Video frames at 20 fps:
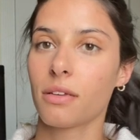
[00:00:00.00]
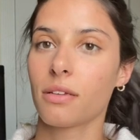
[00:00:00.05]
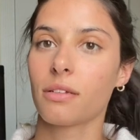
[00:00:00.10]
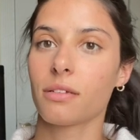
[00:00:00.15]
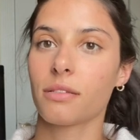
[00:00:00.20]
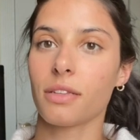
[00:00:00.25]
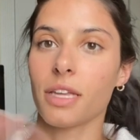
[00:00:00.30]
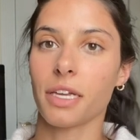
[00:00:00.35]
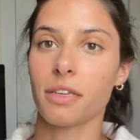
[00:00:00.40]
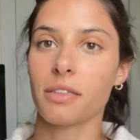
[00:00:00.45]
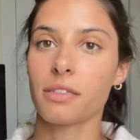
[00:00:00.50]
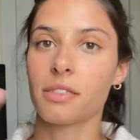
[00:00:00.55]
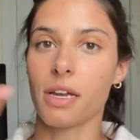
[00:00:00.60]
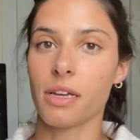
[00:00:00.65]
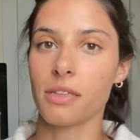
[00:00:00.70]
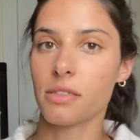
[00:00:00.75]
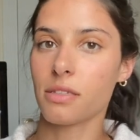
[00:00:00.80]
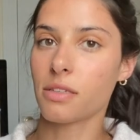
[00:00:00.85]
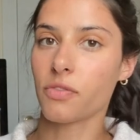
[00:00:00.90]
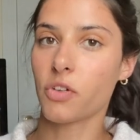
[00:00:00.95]
like
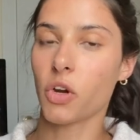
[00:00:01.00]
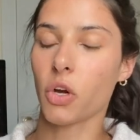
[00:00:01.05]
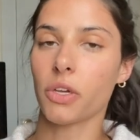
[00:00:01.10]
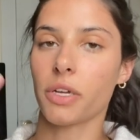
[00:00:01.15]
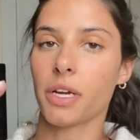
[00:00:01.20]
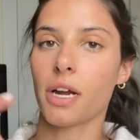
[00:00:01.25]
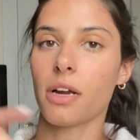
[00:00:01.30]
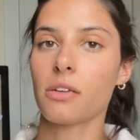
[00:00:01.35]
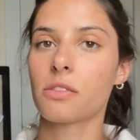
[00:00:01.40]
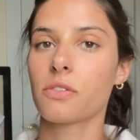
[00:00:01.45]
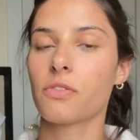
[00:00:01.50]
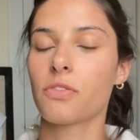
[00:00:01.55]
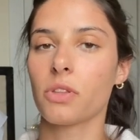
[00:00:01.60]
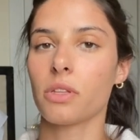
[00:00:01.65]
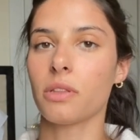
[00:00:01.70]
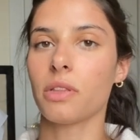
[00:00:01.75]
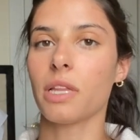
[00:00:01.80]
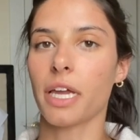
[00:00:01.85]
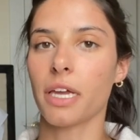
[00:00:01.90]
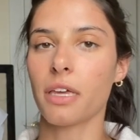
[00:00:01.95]
sizes of curling irons for the
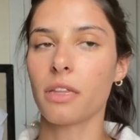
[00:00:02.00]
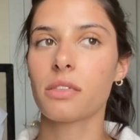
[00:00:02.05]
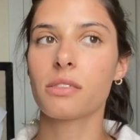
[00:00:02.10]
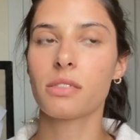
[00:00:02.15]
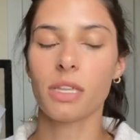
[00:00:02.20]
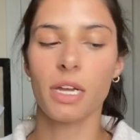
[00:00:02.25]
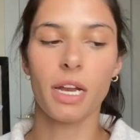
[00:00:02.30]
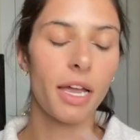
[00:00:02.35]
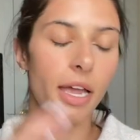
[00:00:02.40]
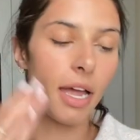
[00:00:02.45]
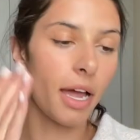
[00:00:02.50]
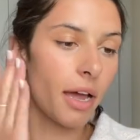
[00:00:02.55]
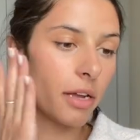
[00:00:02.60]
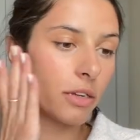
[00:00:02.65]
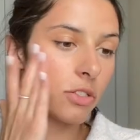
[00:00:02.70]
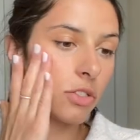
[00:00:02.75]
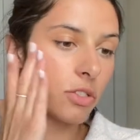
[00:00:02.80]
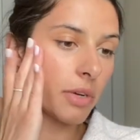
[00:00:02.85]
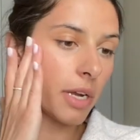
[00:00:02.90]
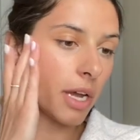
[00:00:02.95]
lengths that I had.
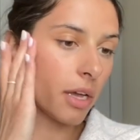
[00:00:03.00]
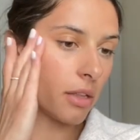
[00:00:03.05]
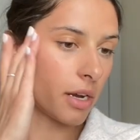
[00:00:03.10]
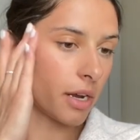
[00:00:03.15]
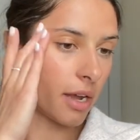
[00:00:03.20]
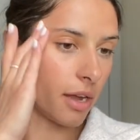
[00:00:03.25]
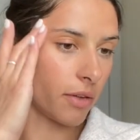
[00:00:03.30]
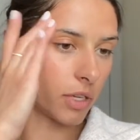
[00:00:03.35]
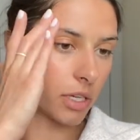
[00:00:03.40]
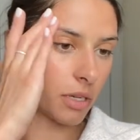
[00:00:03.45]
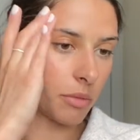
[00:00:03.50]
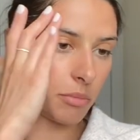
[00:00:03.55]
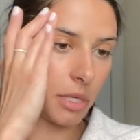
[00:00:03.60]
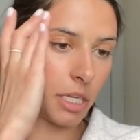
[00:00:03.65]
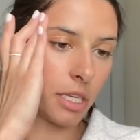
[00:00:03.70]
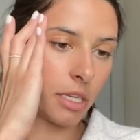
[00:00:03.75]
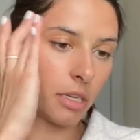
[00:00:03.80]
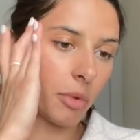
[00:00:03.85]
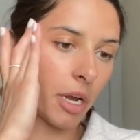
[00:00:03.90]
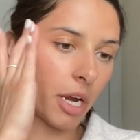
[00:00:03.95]
So now that I have like a
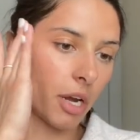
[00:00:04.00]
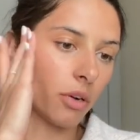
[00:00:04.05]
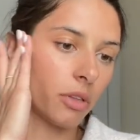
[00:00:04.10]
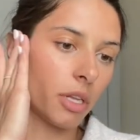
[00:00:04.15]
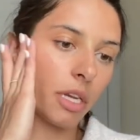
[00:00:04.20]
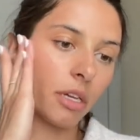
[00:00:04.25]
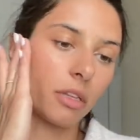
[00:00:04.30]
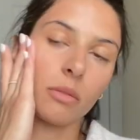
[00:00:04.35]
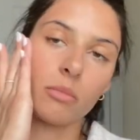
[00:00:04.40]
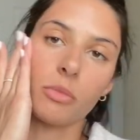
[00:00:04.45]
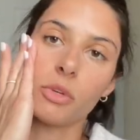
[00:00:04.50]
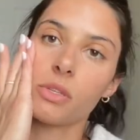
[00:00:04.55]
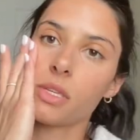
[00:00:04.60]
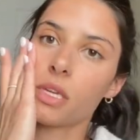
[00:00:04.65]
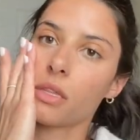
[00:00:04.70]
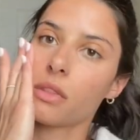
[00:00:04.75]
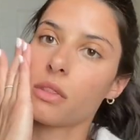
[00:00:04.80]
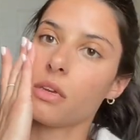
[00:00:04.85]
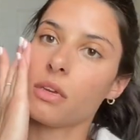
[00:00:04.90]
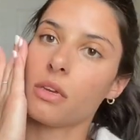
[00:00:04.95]
medium hair length, I'm
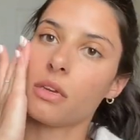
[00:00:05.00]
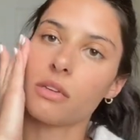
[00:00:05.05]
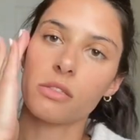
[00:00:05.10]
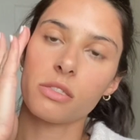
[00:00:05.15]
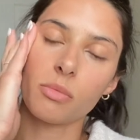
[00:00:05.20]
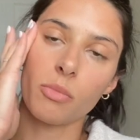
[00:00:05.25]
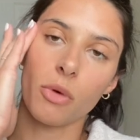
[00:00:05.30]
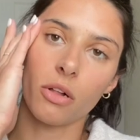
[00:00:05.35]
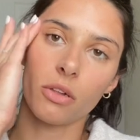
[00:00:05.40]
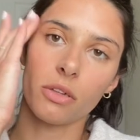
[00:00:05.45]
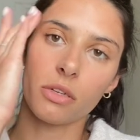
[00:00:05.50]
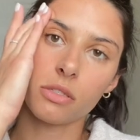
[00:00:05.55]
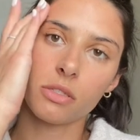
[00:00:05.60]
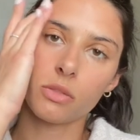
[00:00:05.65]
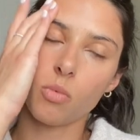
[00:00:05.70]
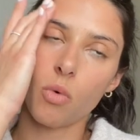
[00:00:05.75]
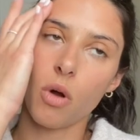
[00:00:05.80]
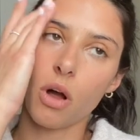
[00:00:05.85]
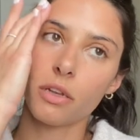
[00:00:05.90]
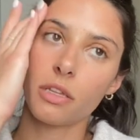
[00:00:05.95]
using the smallest
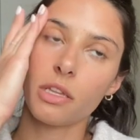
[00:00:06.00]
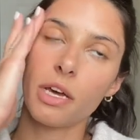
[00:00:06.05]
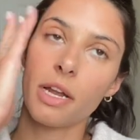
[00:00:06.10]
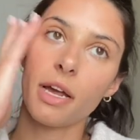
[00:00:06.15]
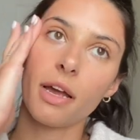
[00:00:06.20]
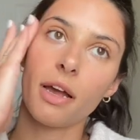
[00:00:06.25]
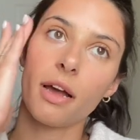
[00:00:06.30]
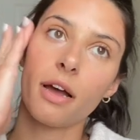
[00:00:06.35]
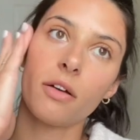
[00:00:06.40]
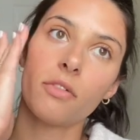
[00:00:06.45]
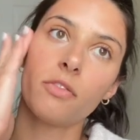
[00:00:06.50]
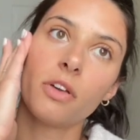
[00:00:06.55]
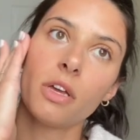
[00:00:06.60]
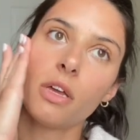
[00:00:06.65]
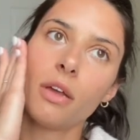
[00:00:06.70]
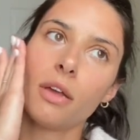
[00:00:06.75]
wand that I have.